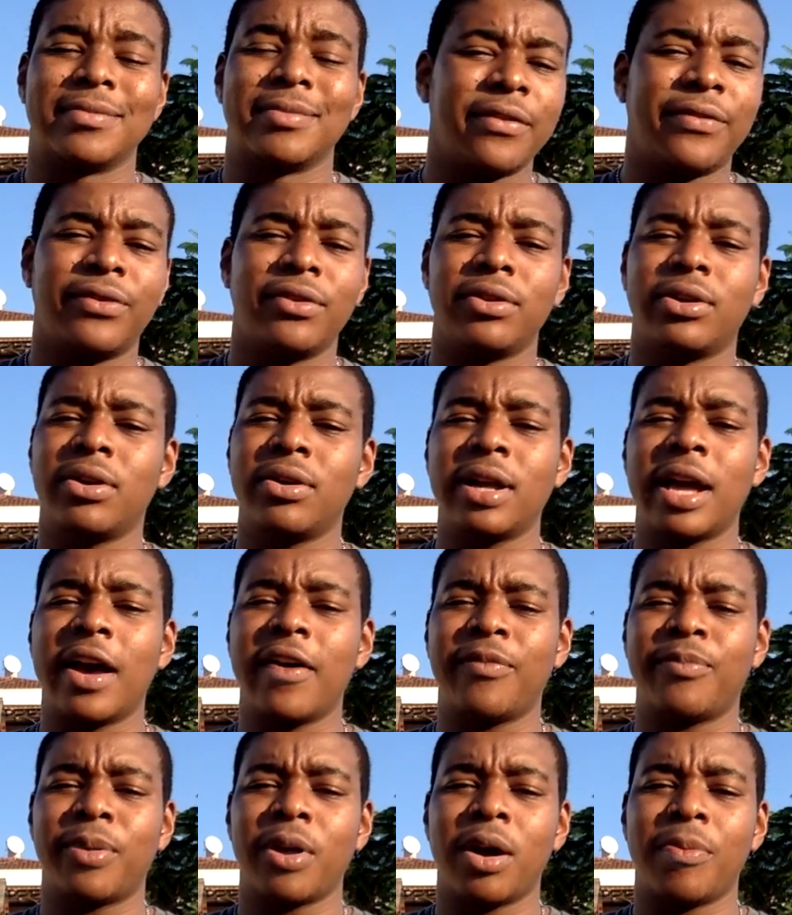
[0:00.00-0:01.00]
If you don't
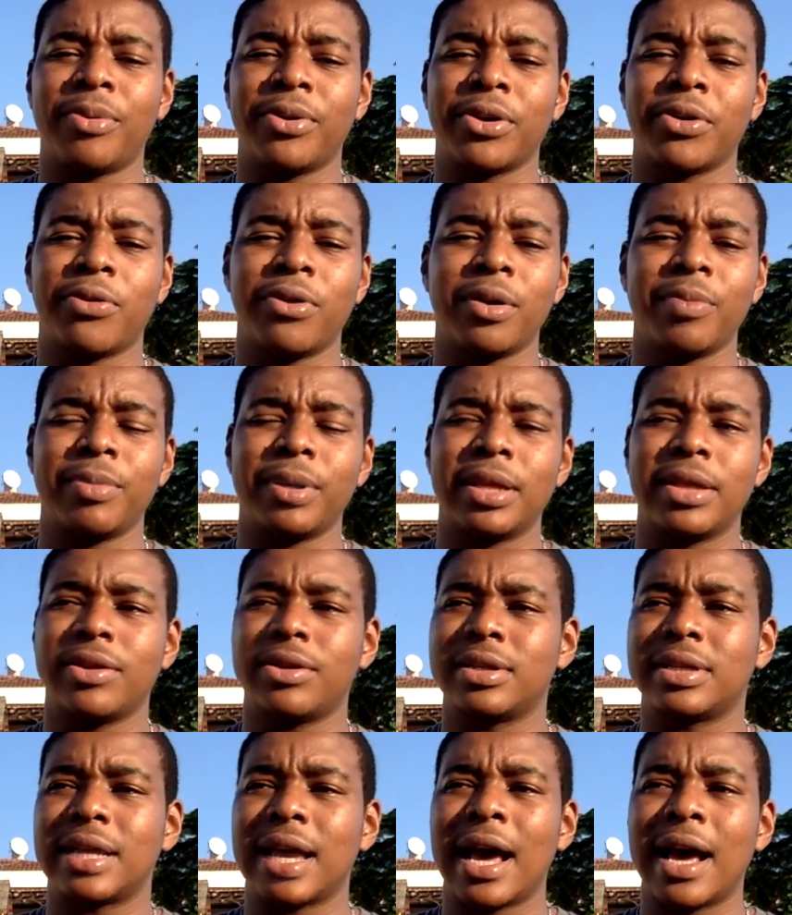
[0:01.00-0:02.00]
have proper equipment,
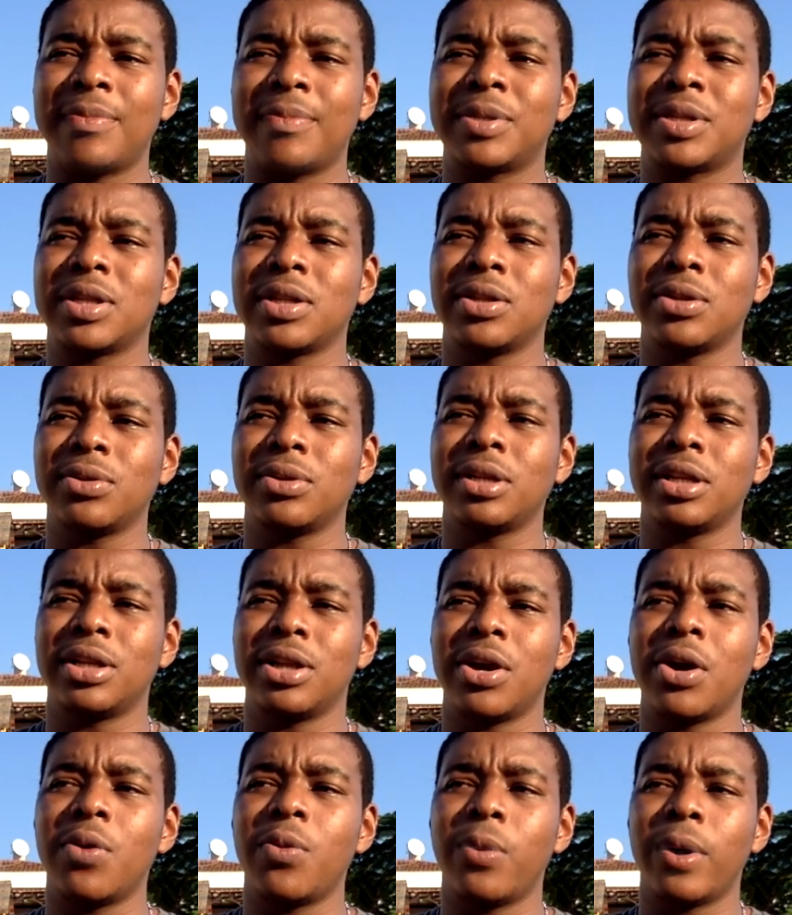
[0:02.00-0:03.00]
there's absolutely
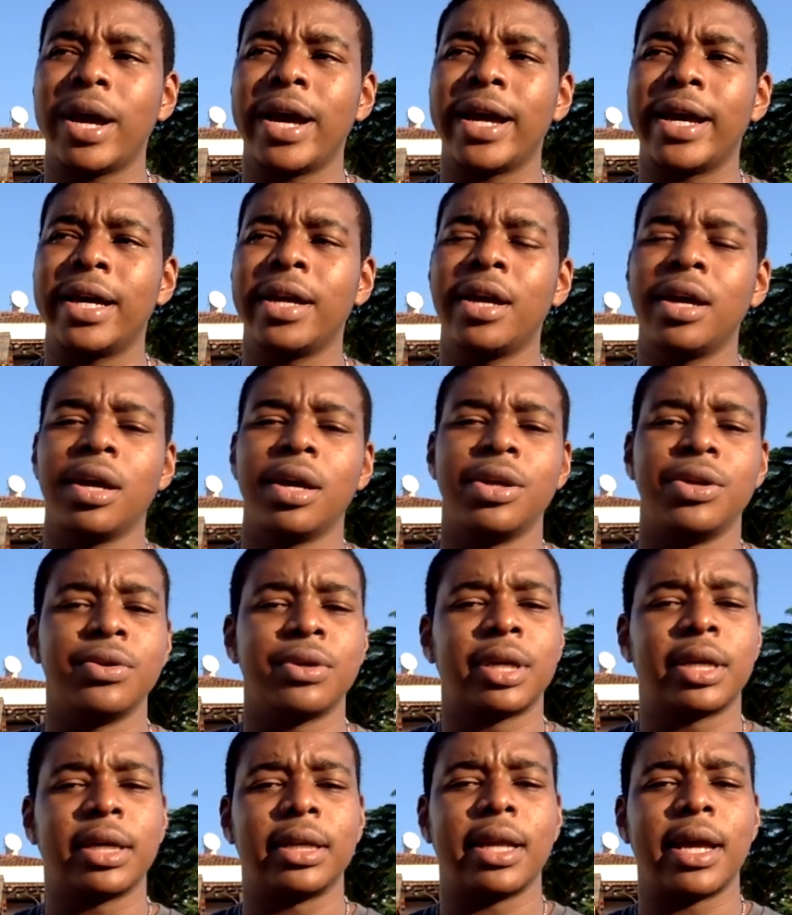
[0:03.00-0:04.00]
no way you
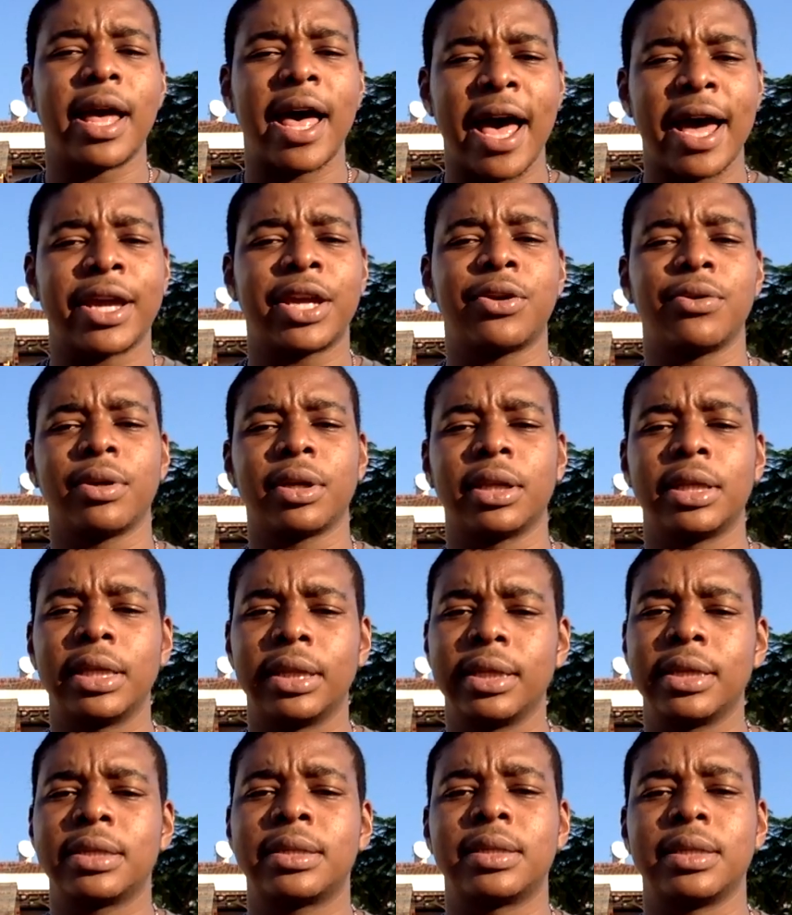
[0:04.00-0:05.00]
can accurately
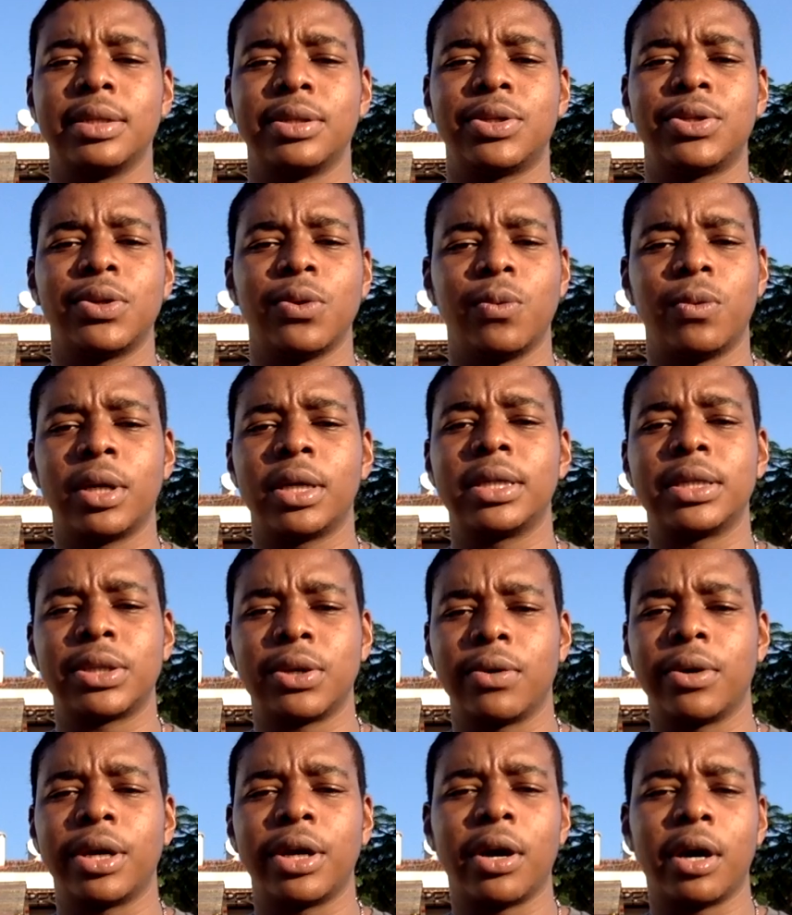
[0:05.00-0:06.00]
listen to what is
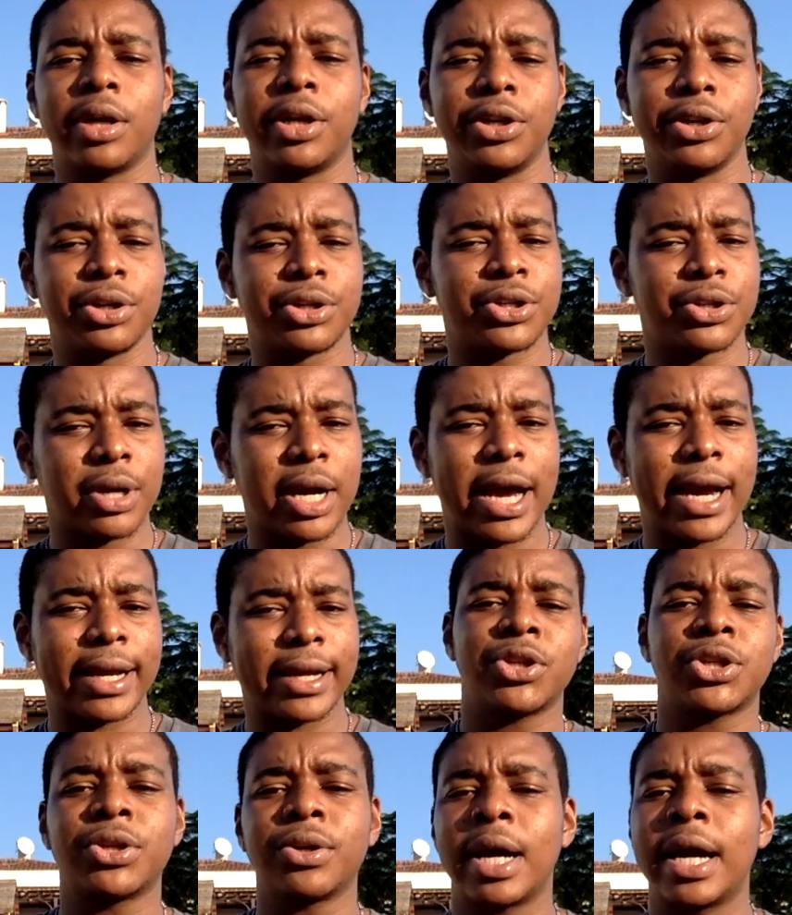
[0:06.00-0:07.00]
going on in your track.
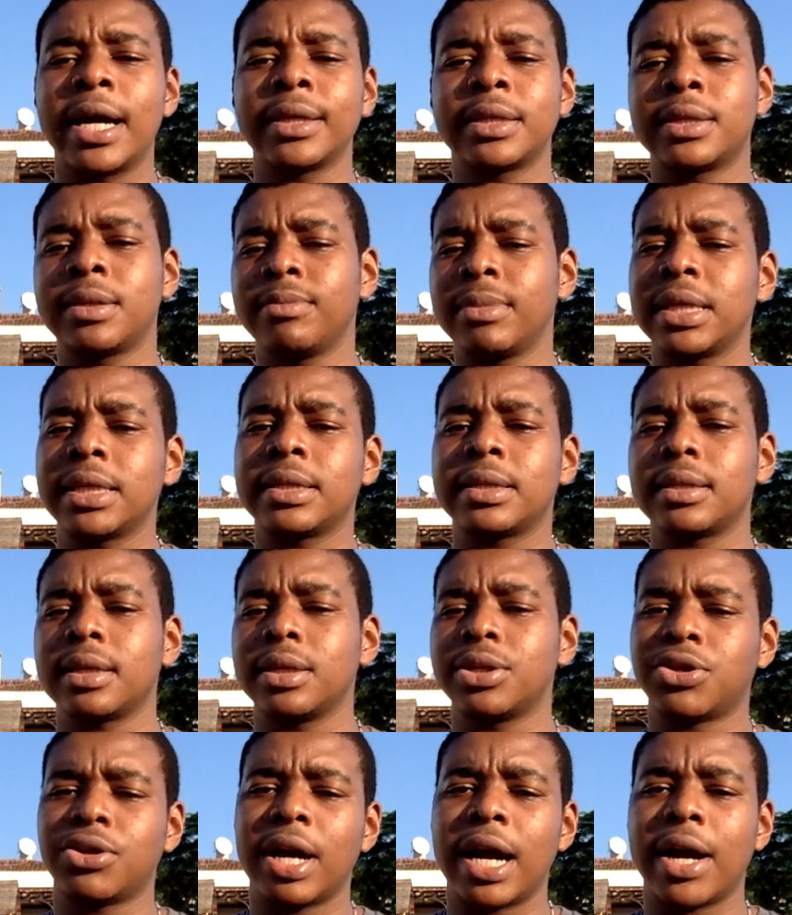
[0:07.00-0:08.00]
Trying to mix a
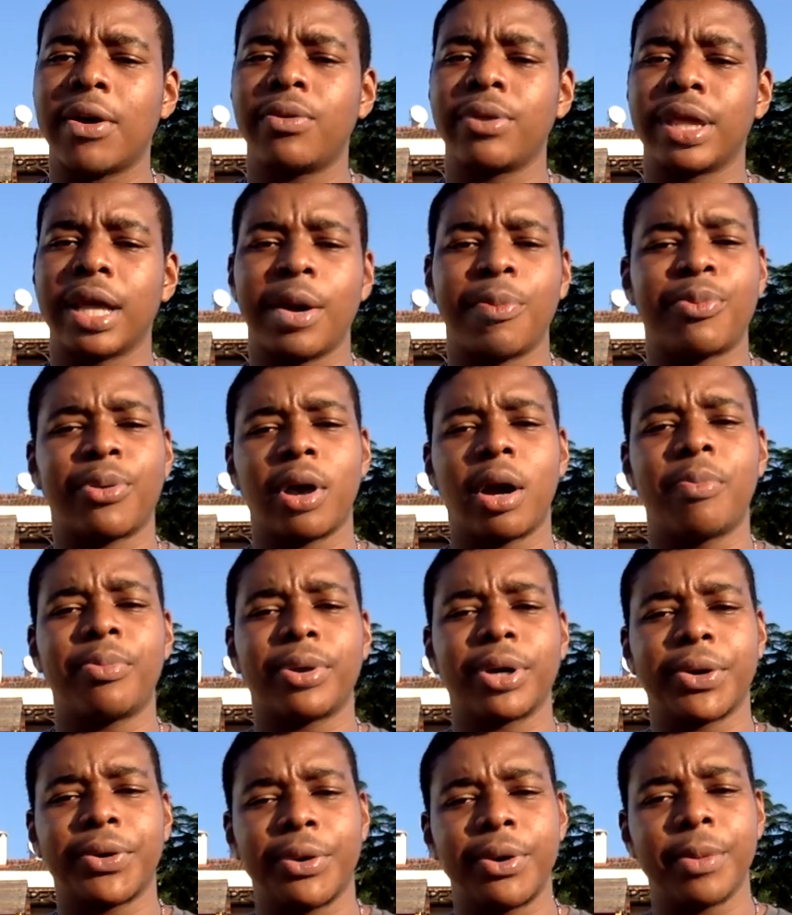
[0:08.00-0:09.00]
track without proper
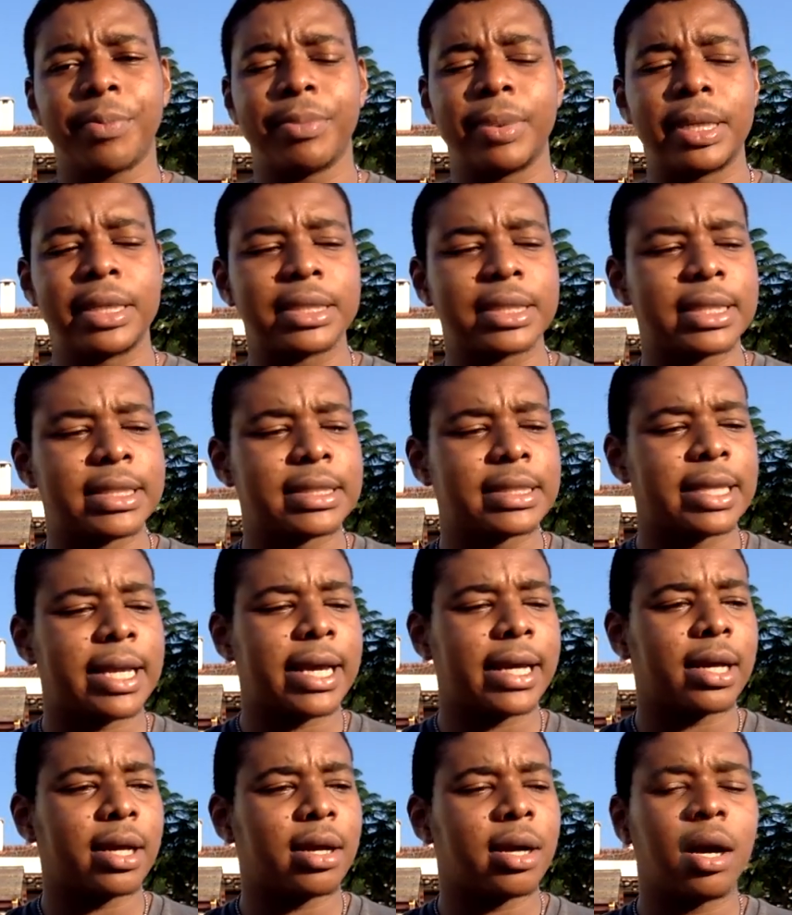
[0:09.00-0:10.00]
equipment is
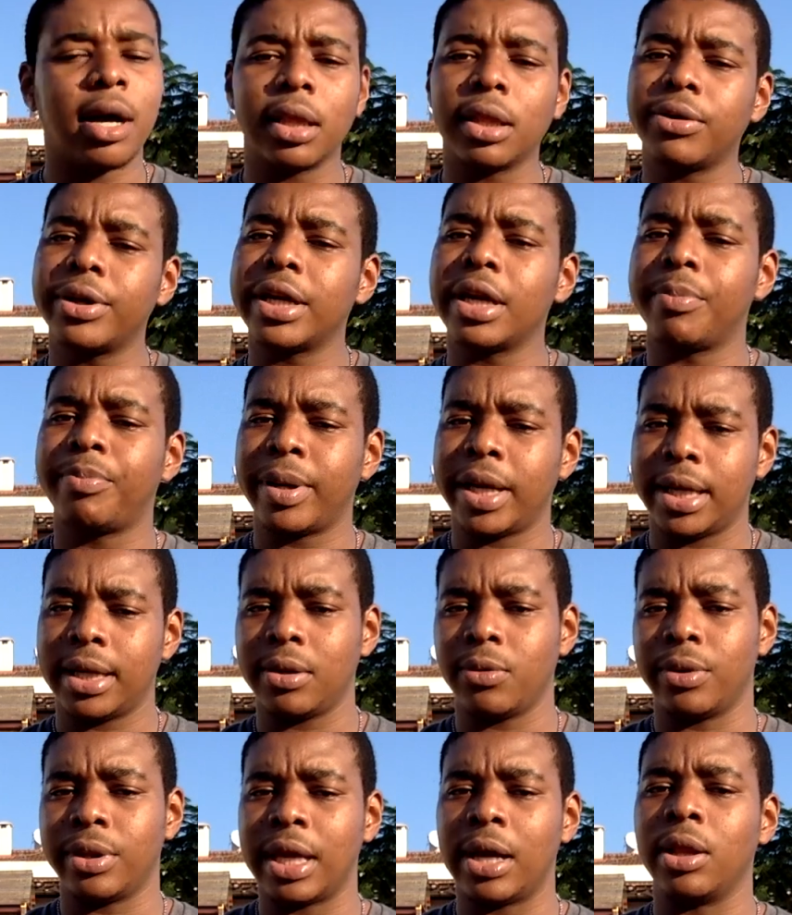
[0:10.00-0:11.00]
like coloring a painting
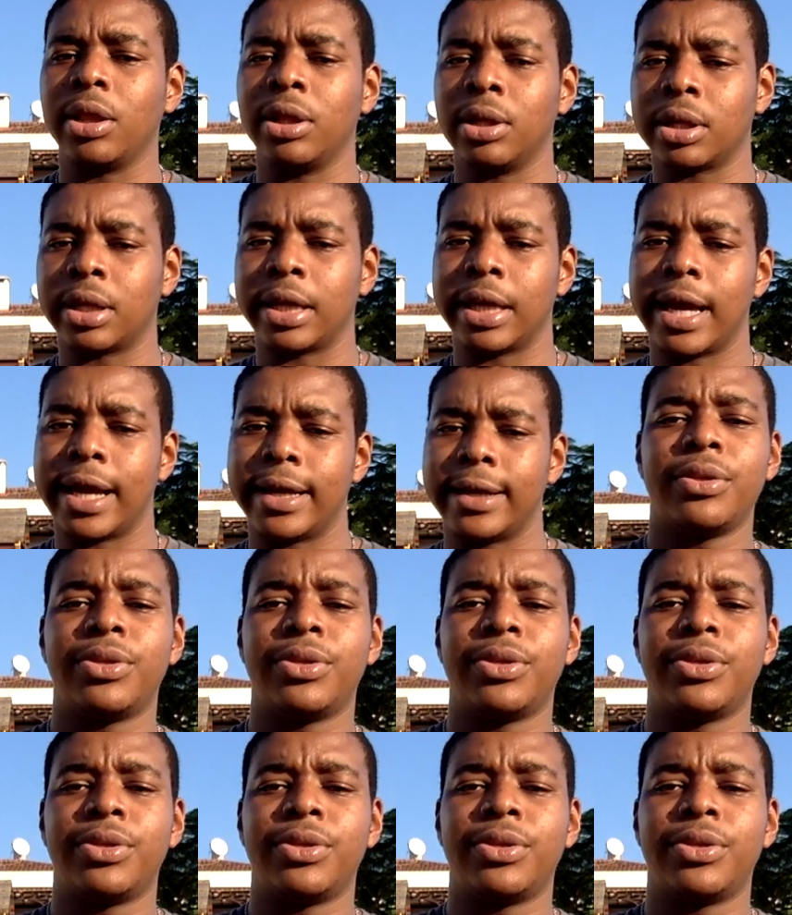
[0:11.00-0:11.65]
without looking at it.